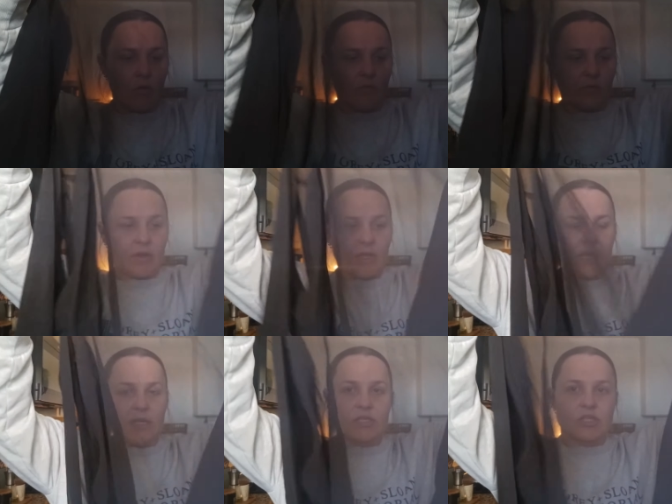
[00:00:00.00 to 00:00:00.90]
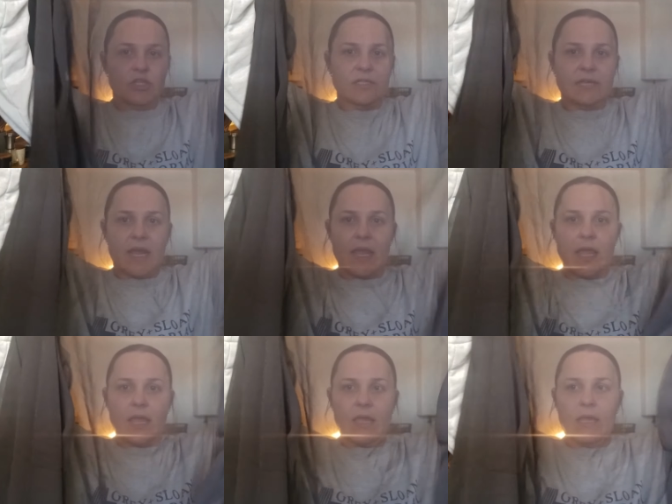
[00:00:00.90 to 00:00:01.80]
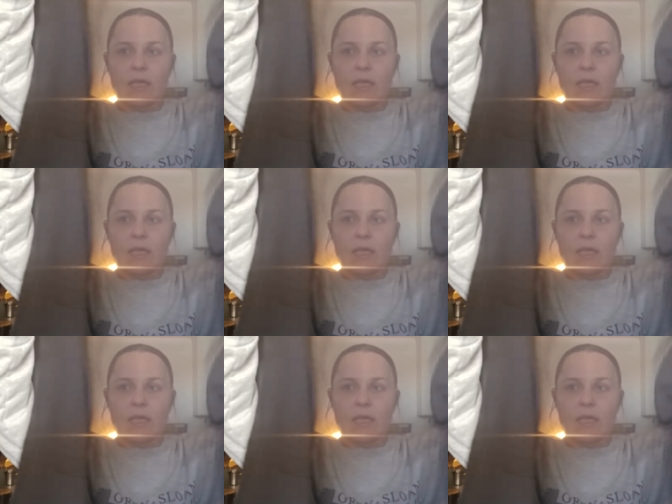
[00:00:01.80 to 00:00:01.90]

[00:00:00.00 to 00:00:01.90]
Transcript: over it. It's just a